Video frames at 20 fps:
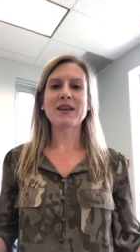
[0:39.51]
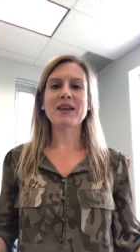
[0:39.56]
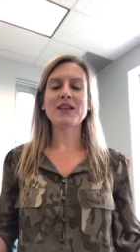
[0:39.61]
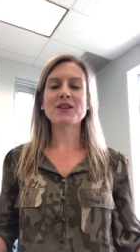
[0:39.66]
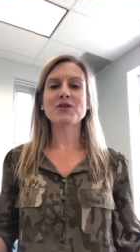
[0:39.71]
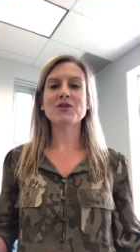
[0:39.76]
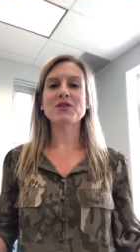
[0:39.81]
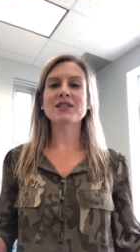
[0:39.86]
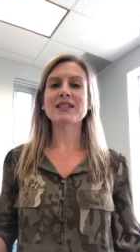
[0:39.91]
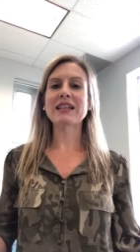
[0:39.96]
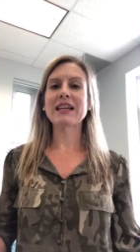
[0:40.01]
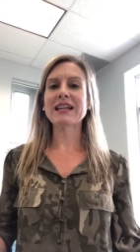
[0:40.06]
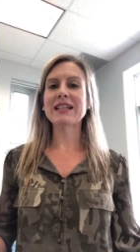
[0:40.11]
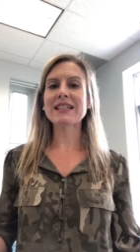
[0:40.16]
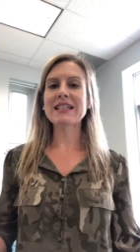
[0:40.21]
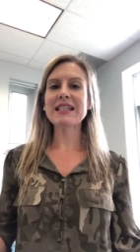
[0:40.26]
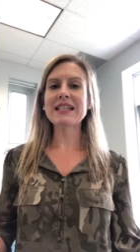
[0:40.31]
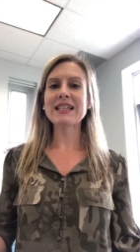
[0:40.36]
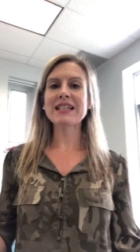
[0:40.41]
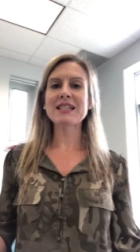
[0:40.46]
interesting
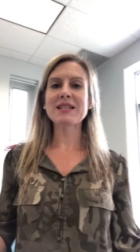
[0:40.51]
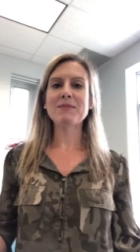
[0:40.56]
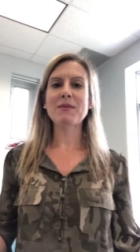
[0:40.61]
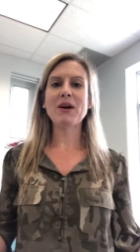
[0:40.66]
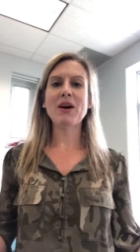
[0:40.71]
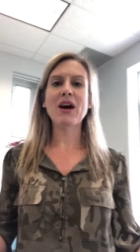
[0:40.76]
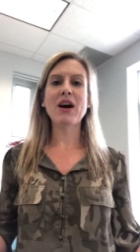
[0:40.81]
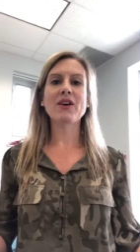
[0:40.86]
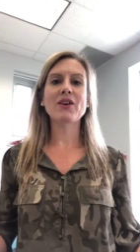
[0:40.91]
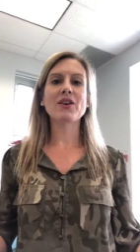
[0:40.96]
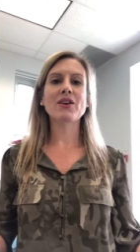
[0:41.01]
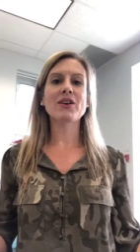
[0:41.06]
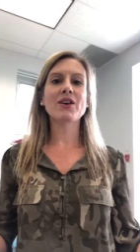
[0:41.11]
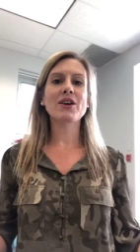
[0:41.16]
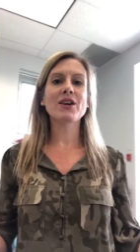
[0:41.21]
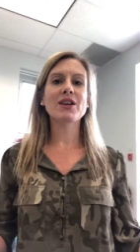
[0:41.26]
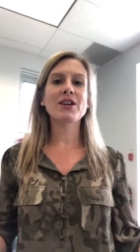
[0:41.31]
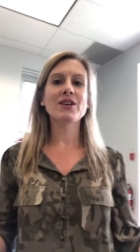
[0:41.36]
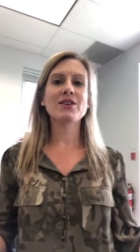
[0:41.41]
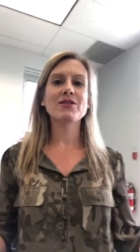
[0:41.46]
ideas about how to
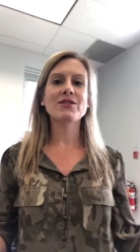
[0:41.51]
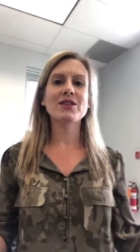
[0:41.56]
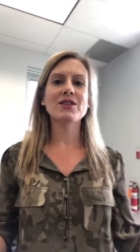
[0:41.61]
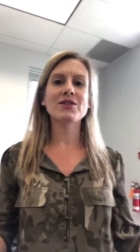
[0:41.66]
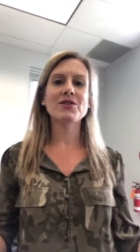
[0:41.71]
cook using